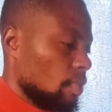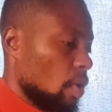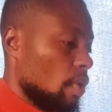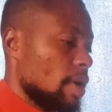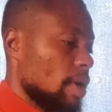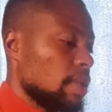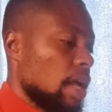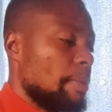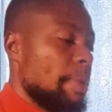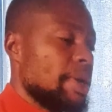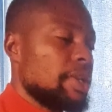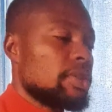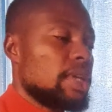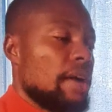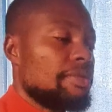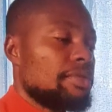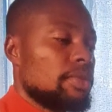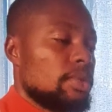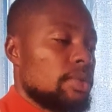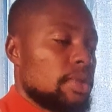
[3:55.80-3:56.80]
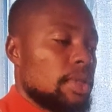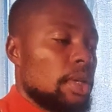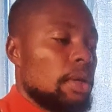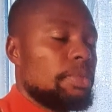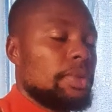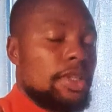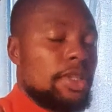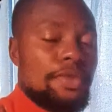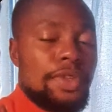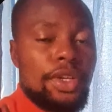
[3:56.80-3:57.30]
All right. I might just have to
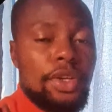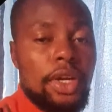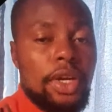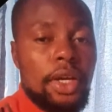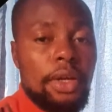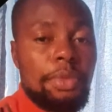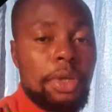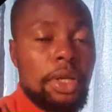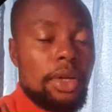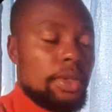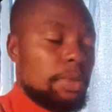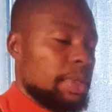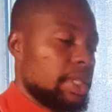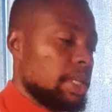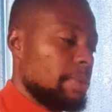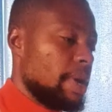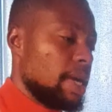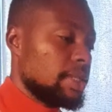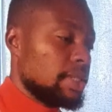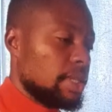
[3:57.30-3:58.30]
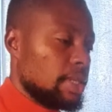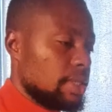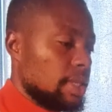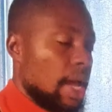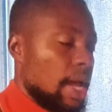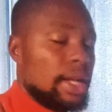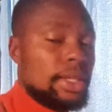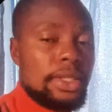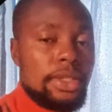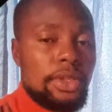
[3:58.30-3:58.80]
stop this video here because MetaMask is
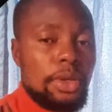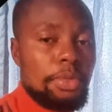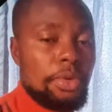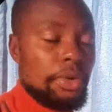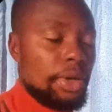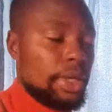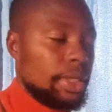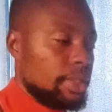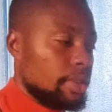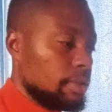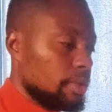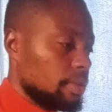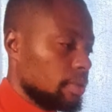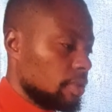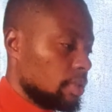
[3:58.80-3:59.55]
acting up already.